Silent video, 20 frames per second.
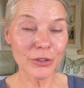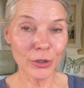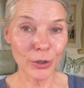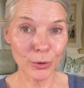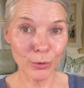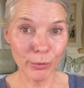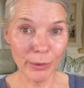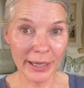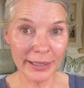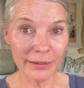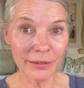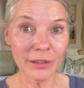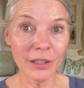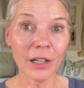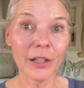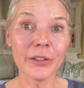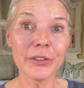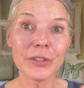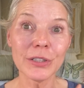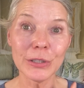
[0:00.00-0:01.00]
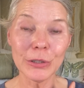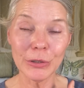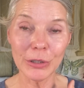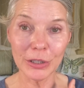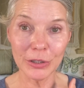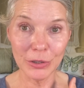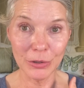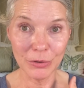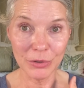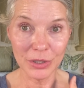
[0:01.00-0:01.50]
or retinols that you
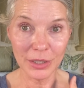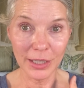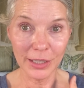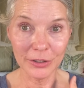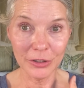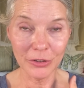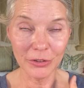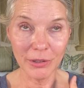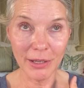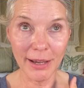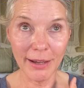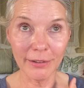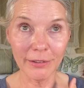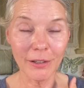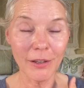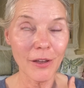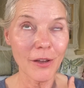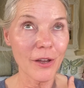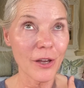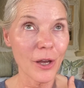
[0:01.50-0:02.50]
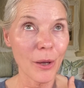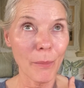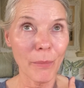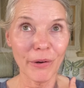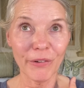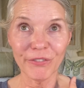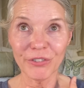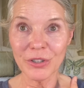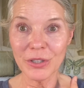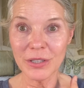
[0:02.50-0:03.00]
can use on your neck,
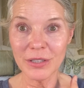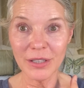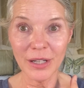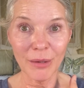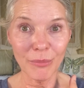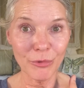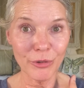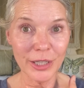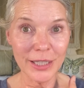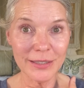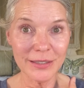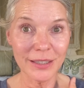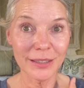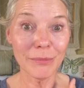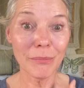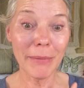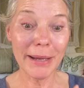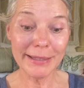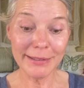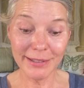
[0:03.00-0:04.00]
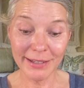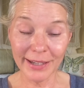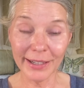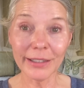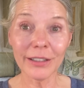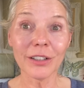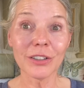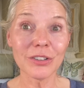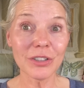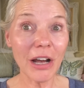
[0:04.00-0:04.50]
but for some reason my
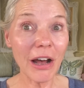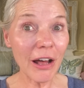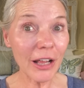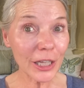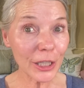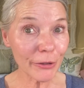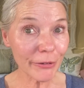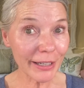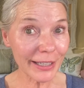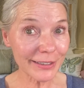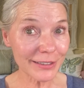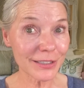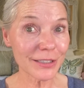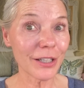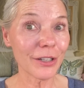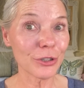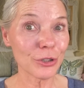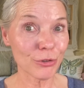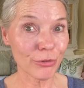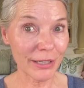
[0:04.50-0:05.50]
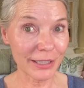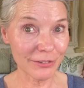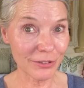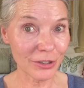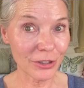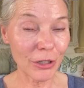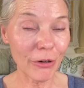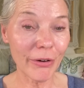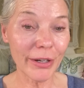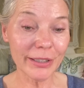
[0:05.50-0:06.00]
neck tolerates
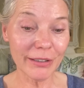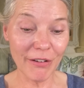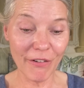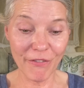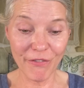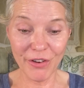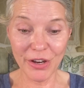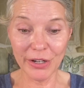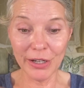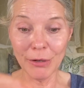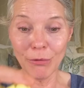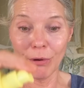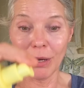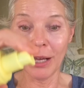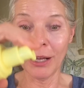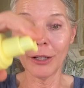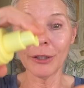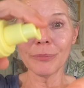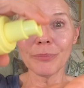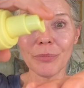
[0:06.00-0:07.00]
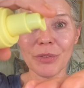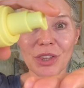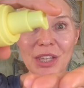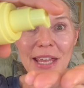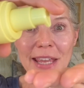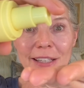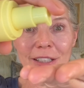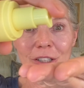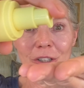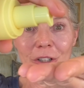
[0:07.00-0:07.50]
tretinoin very well,
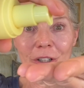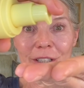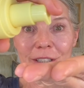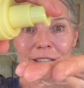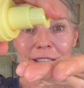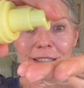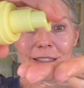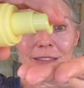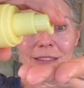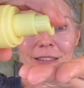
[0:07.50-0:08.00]
thank goodness.